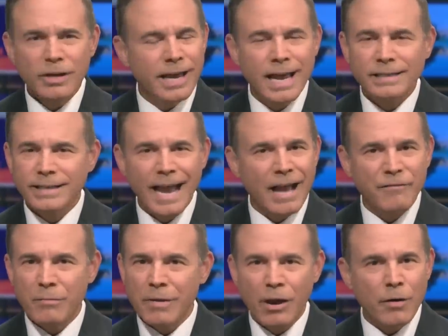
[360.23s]
can't
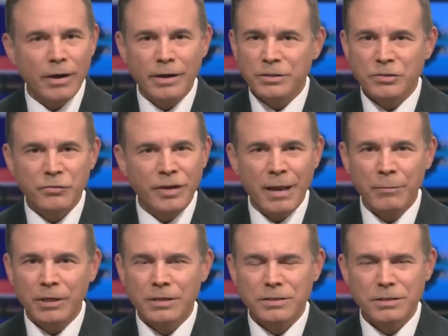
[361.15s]
have America's
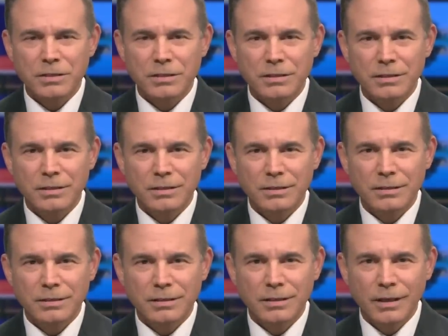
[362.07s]
families.
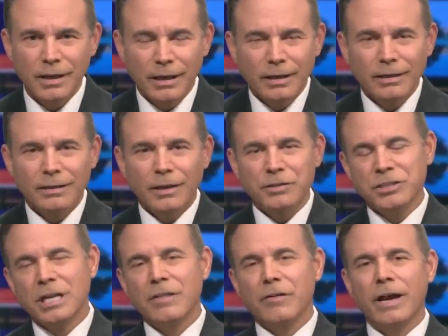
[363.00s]

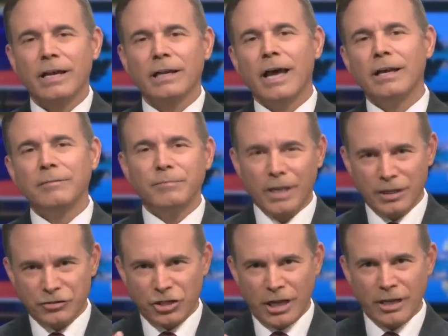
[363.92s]
Here's another headline.
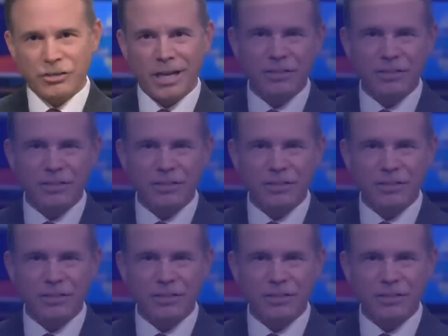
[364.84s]
A judge